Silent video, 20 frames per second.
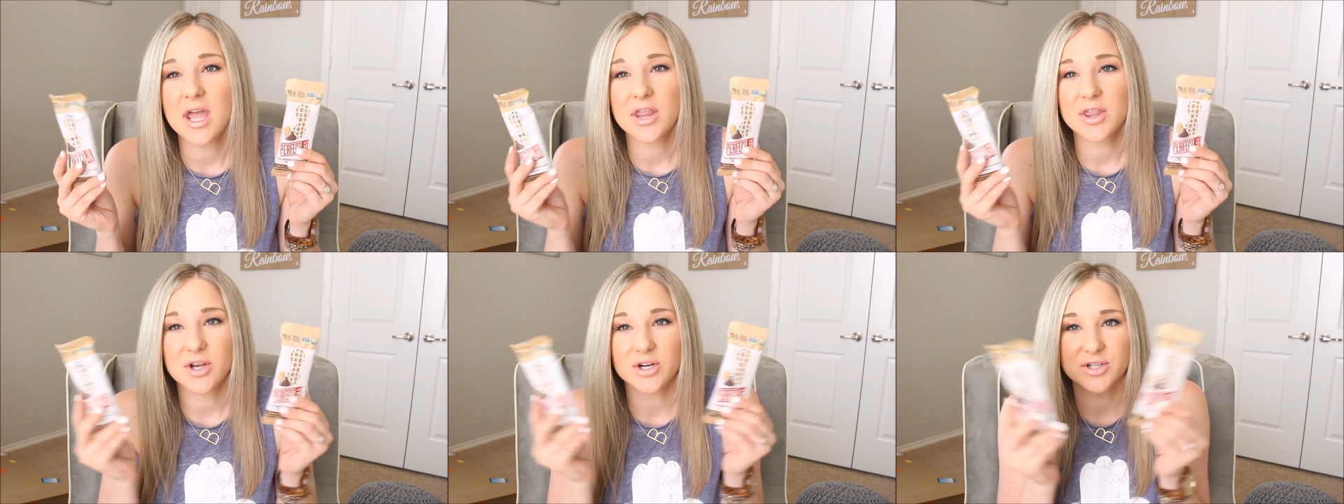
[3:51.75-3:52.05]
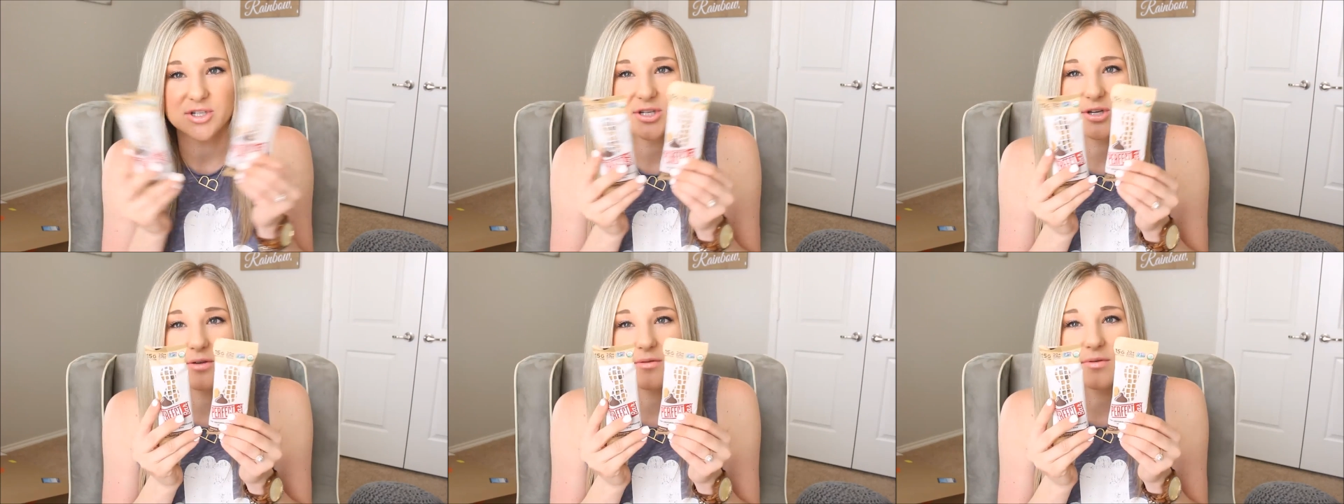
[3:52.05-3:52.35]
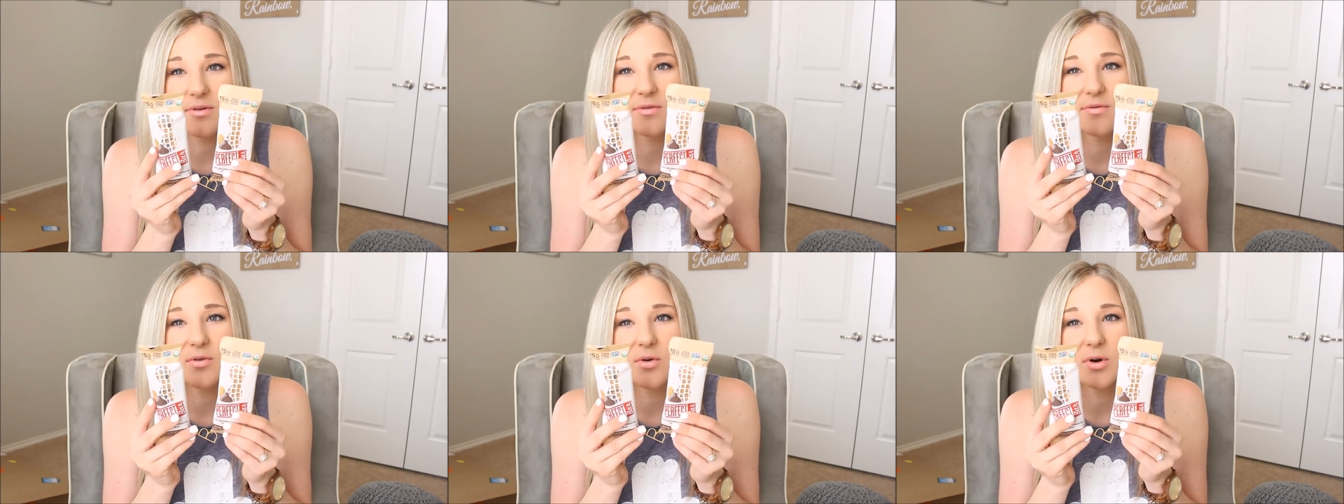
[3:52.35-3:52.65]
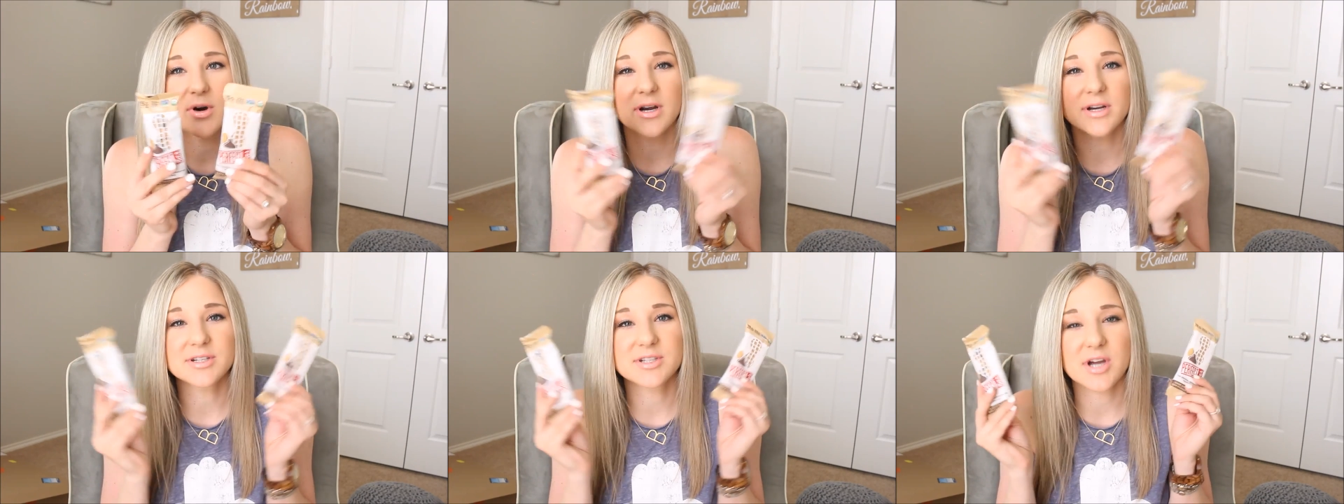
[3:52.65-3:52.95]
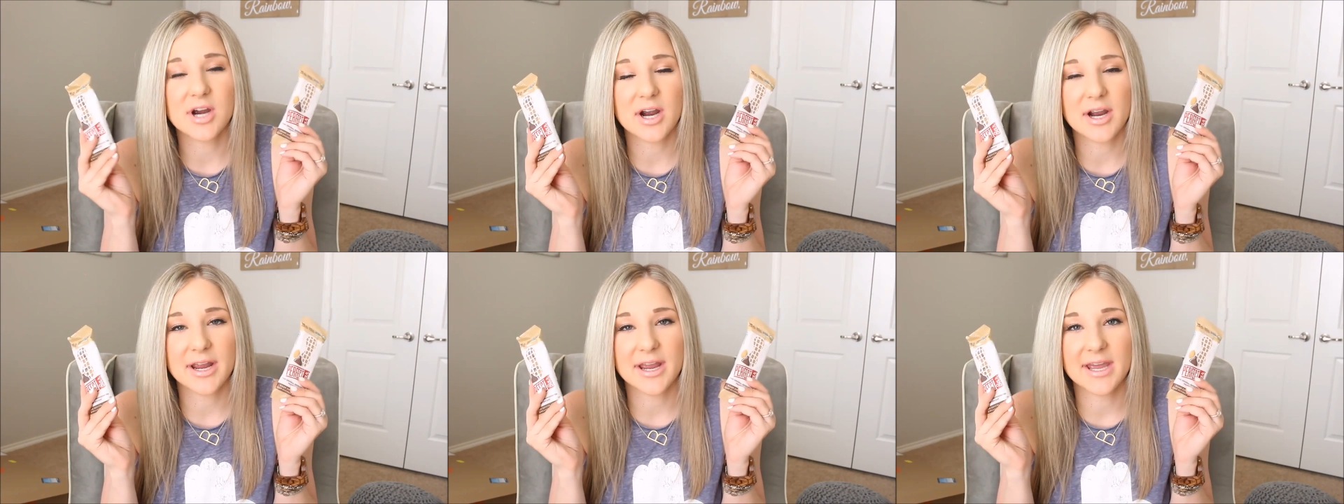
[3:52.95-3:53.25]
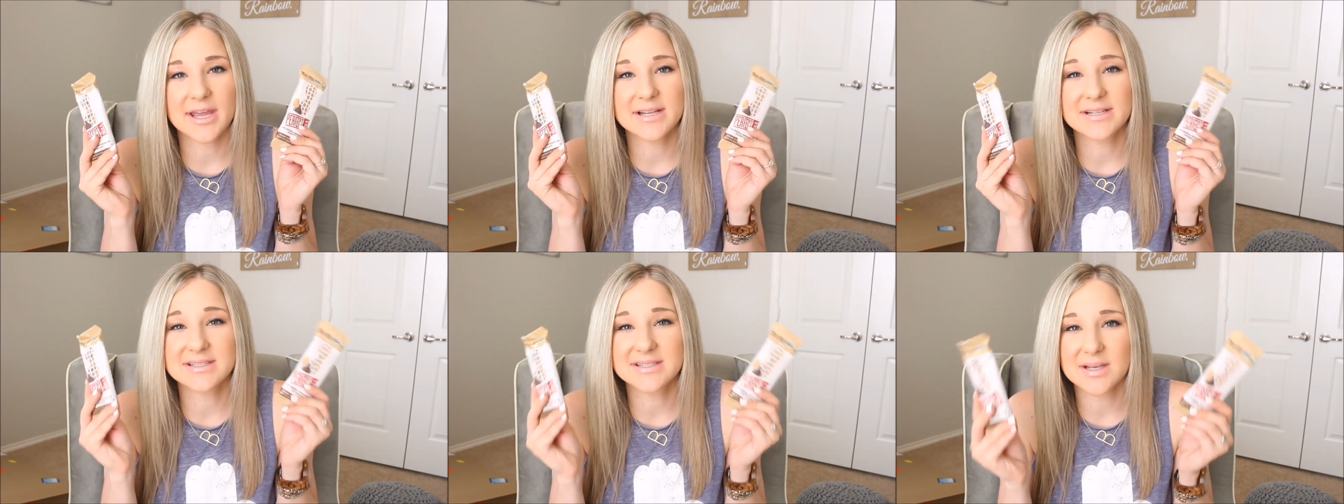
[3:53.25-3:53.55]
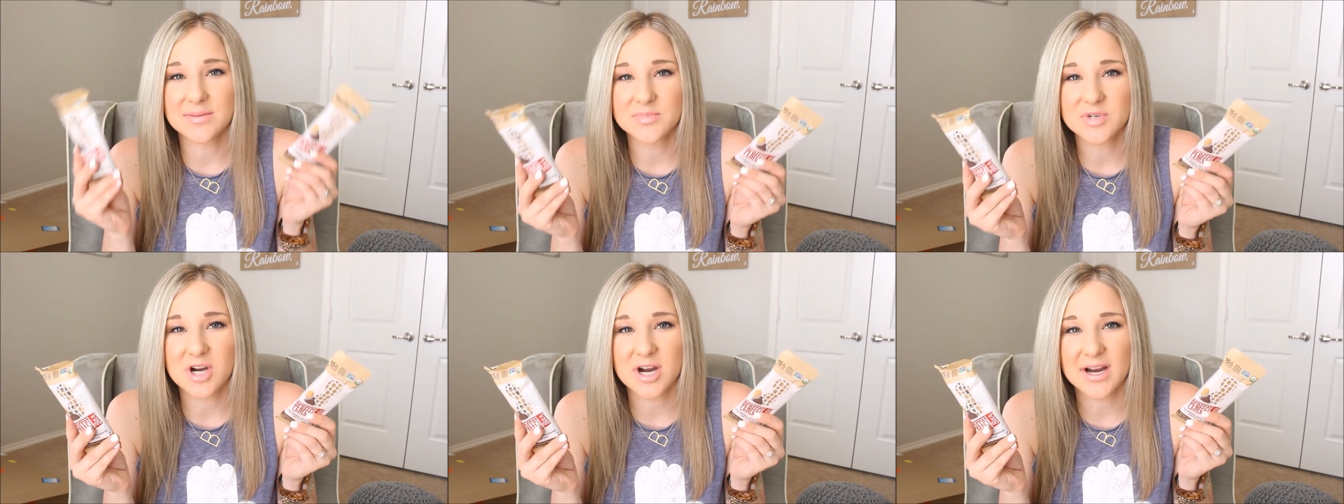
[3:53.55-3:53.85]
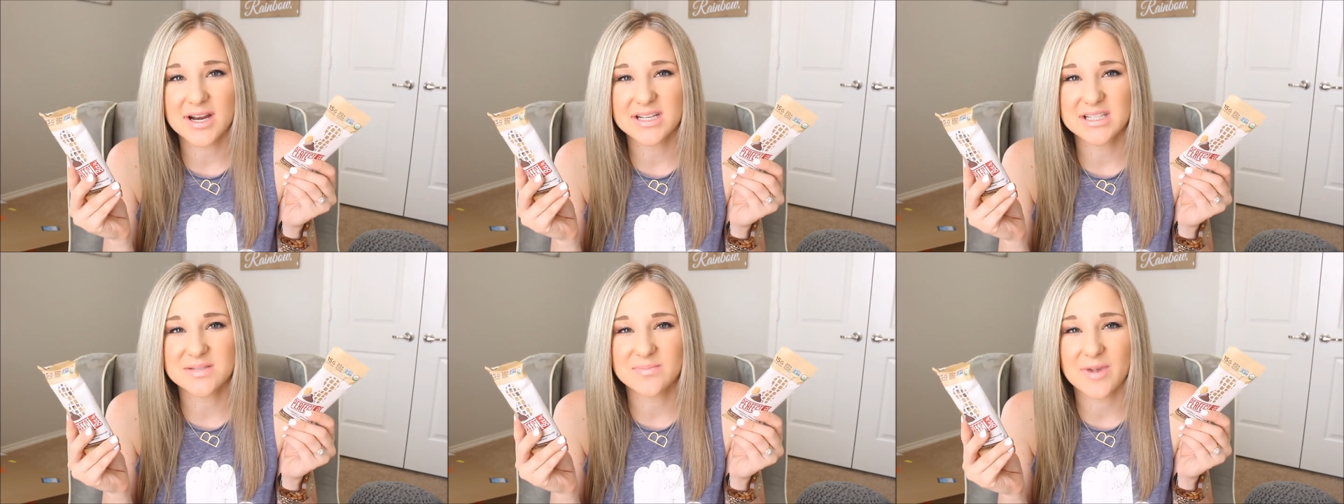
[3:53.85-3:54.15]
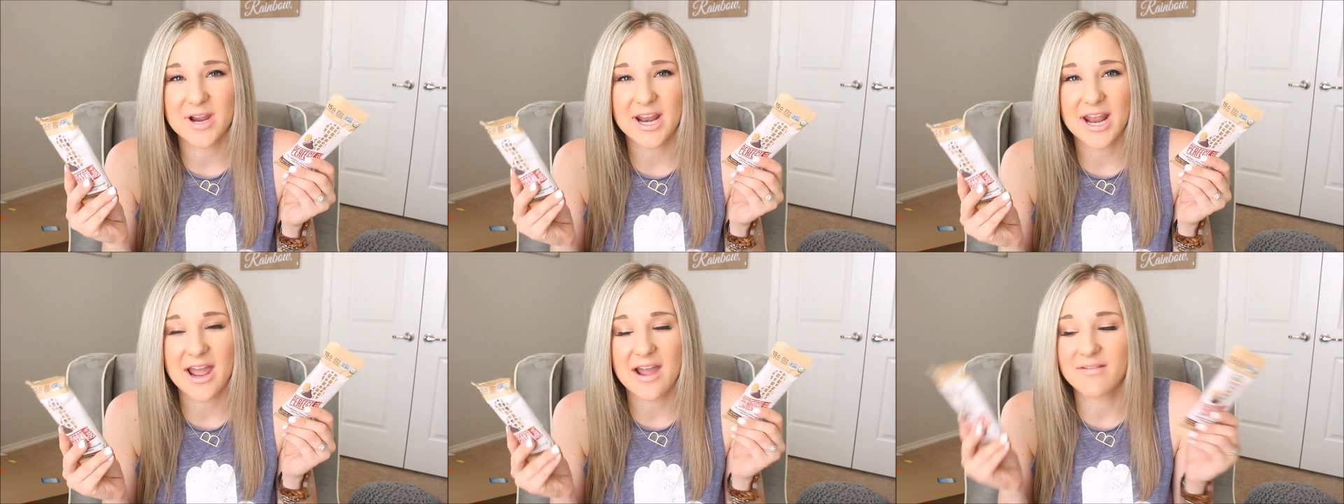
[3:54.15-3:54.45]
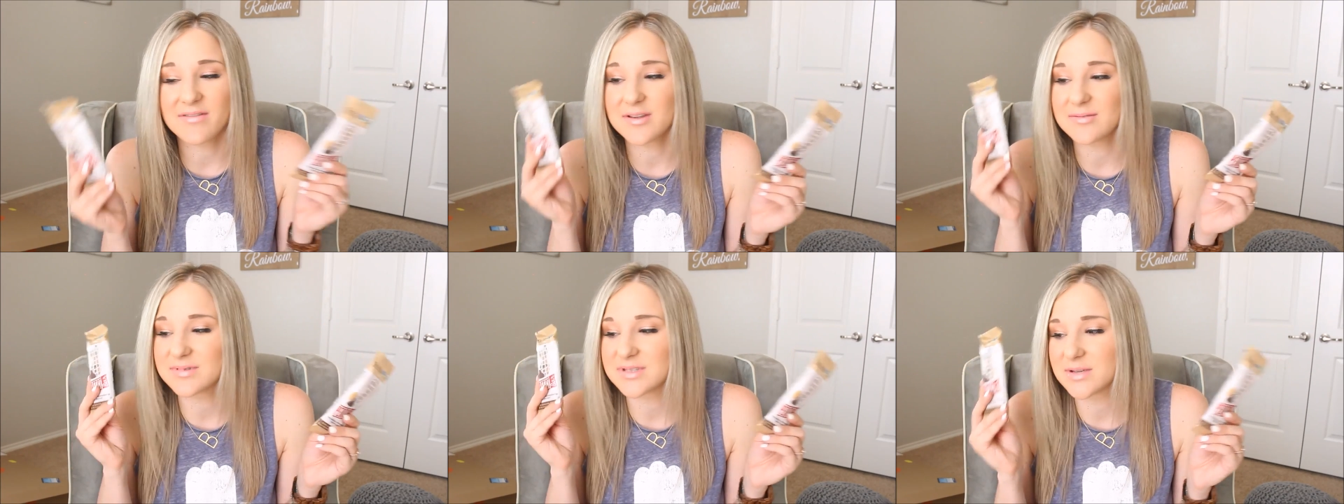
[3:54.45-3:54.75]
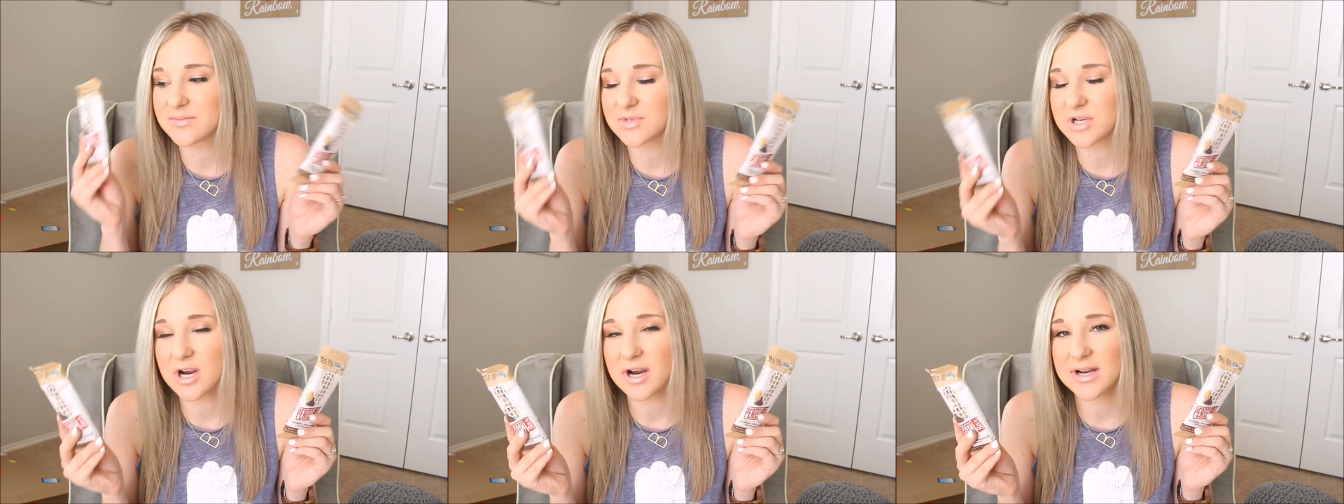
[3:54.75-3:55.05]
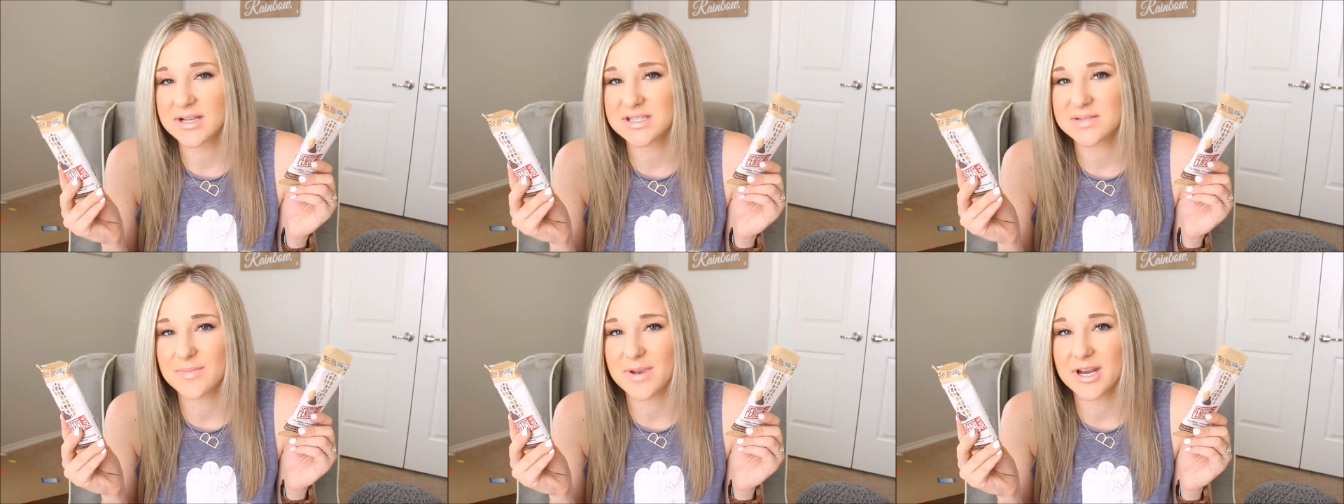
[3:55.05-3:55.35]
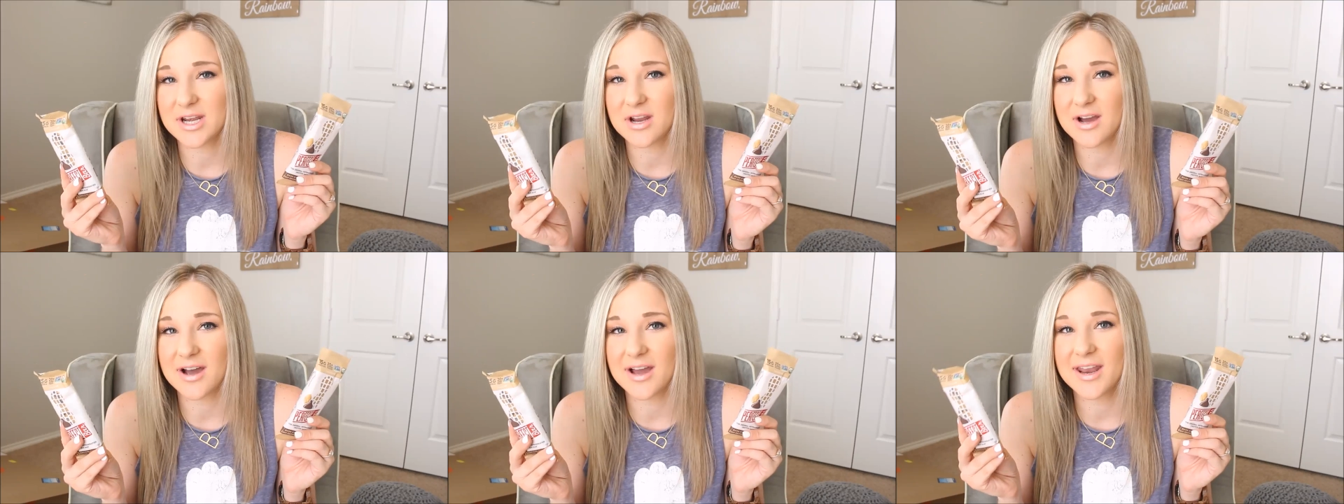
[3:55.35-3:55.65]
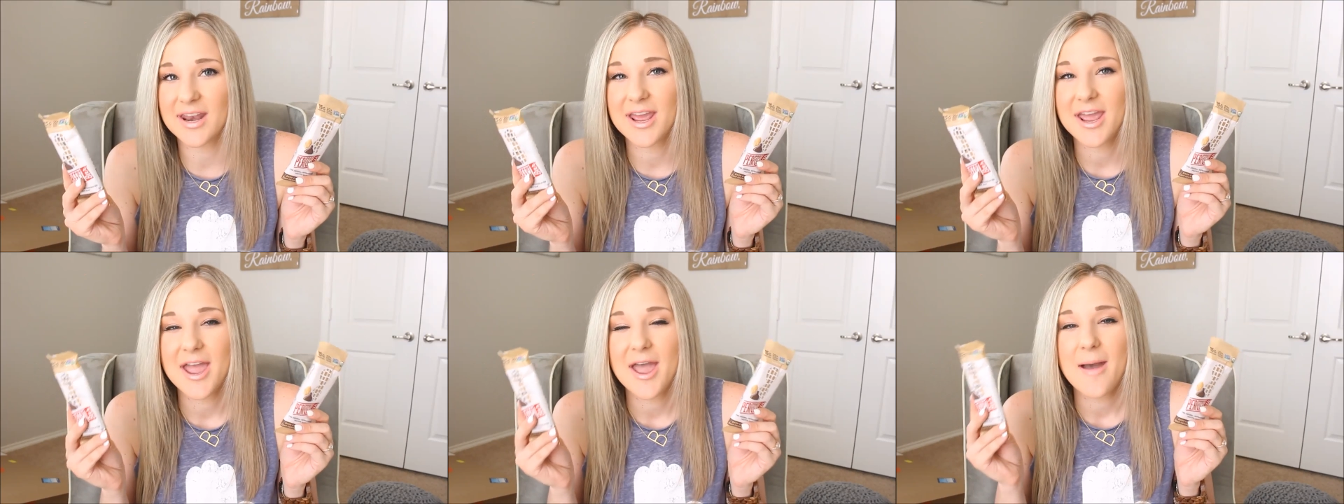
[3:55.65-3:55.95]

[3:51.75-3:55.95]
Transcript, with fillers: They're 2 for $4 at Target. Some Targets might have them, some Targets might not,